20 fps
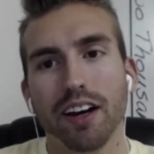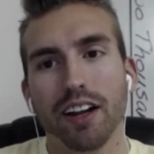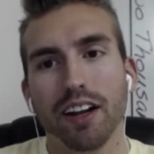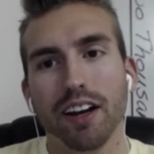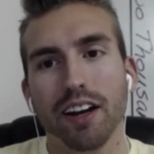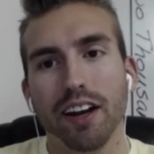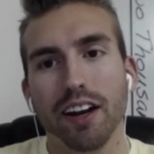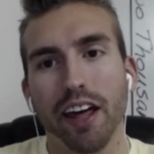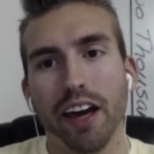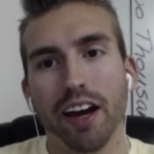
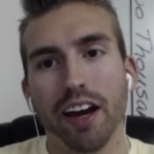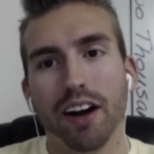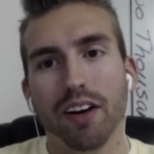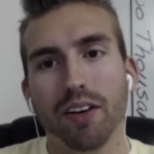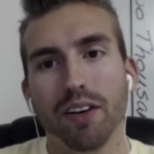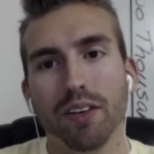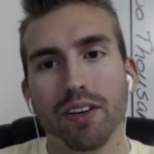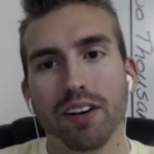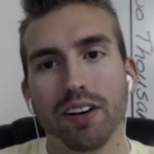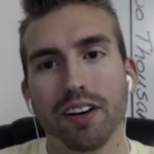
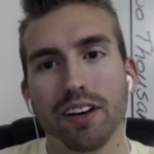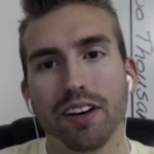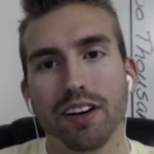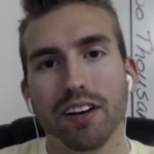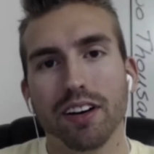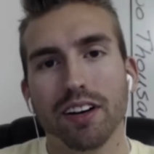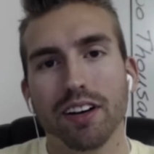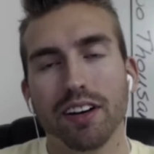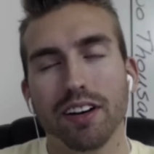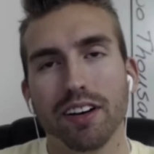Now,
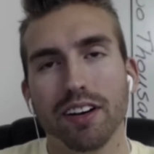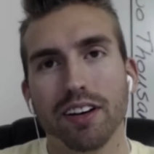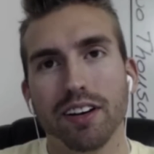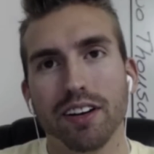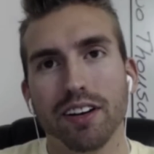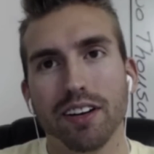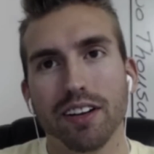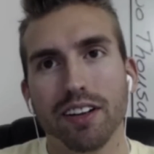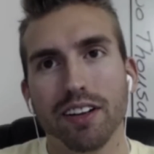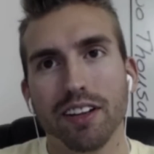
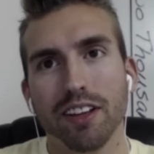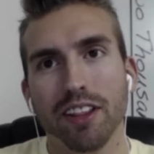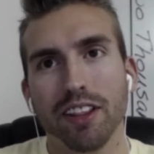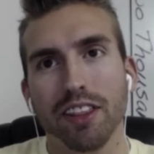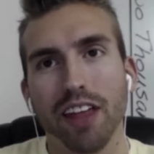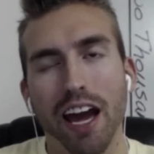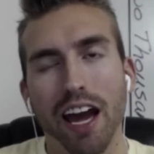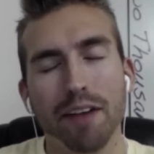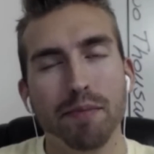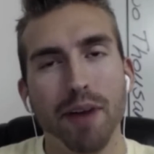
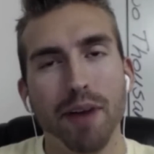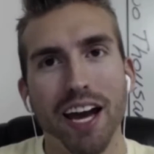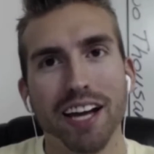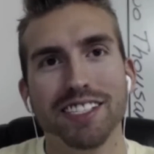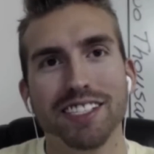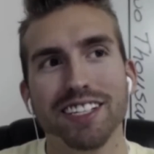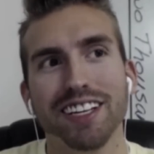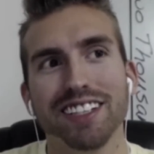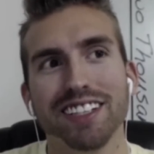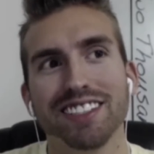that match
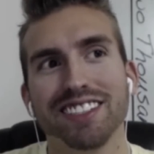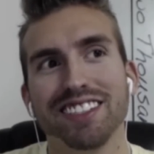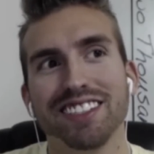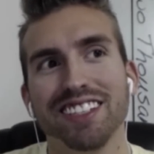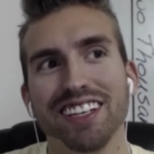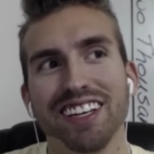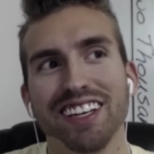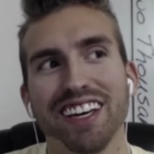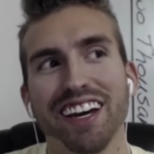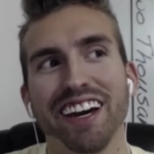against
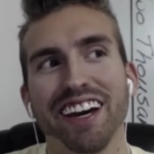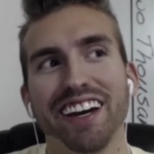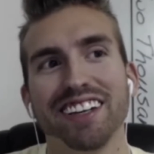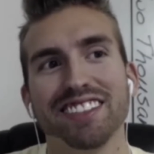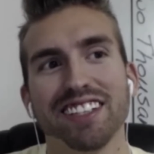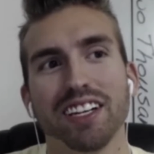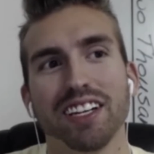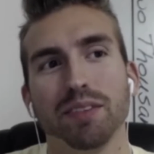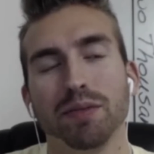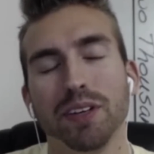TK is
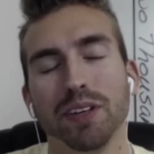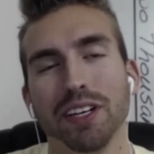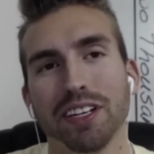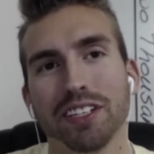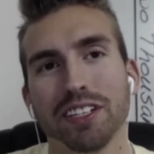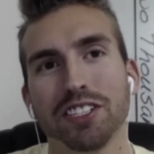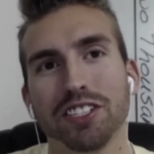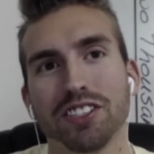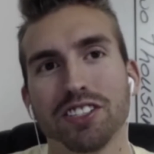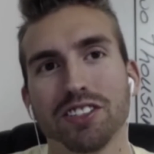going to be
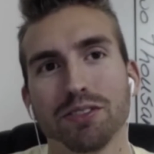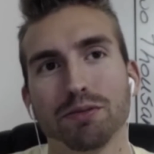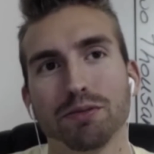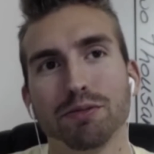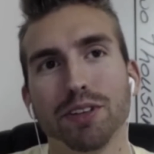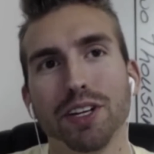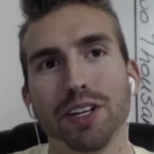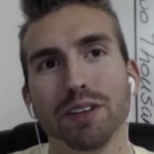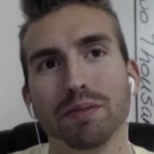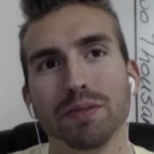
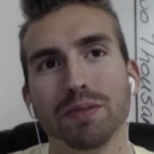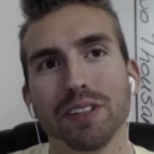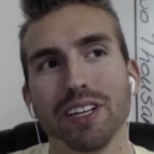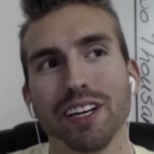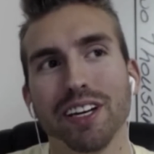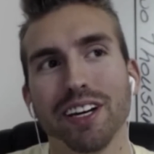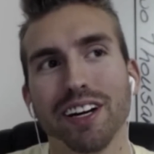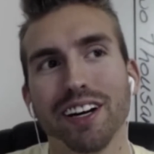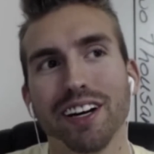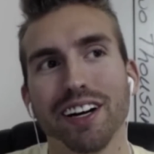
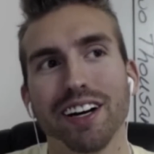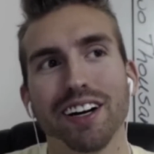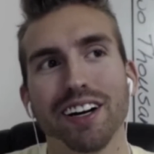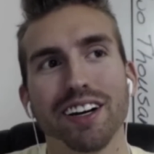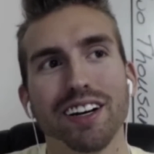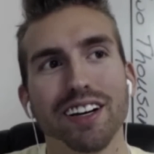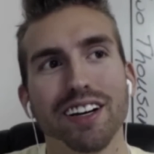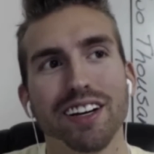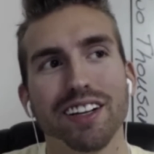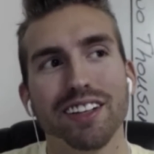extremely.
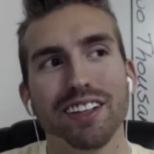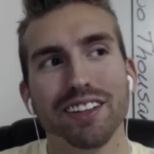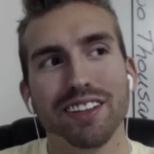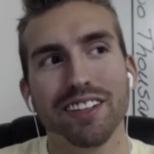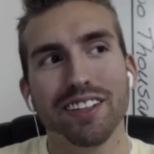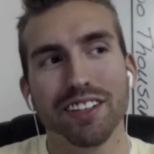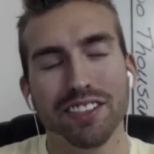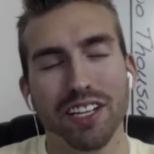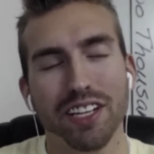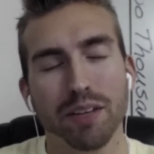
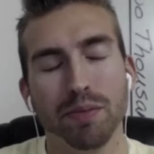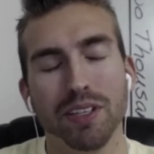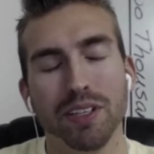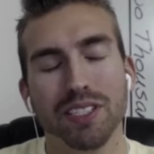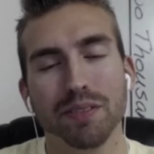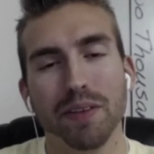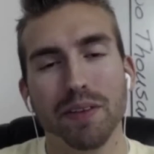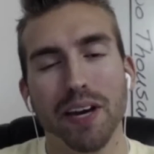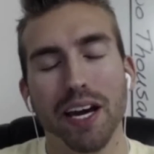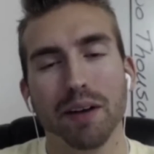There's going to be
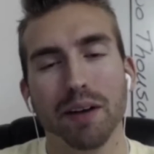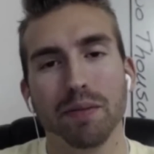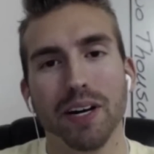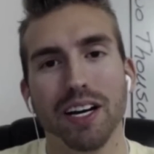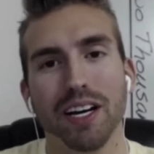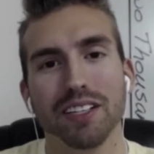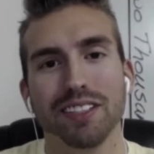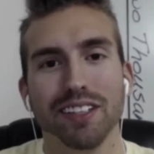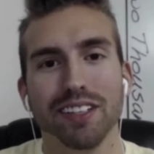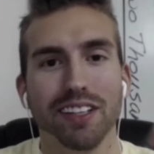some
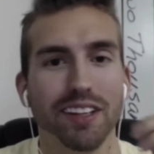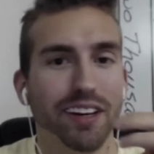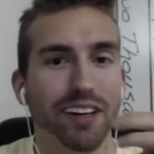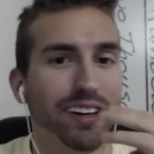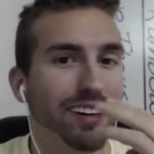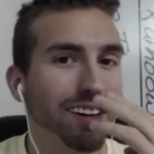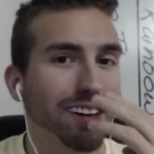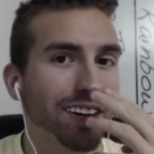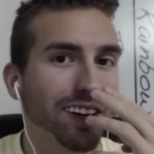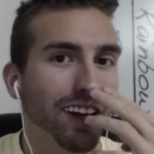animosity
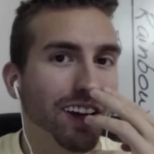there.